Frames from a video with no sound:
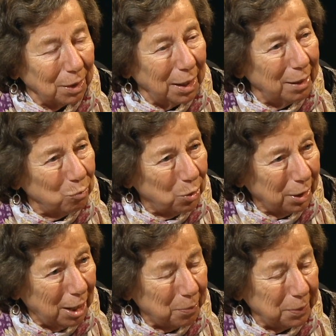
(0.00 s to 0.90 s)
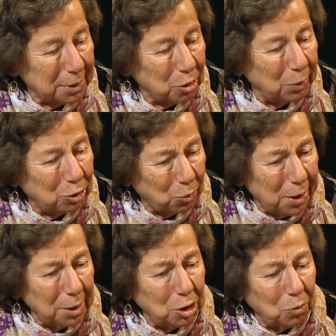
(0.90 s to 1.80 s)
And what happened? So we try
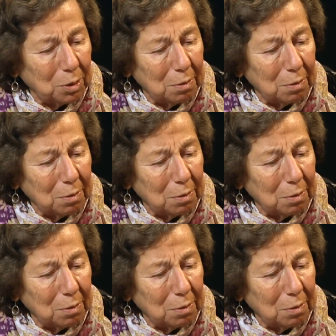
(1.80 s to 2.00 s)
to do a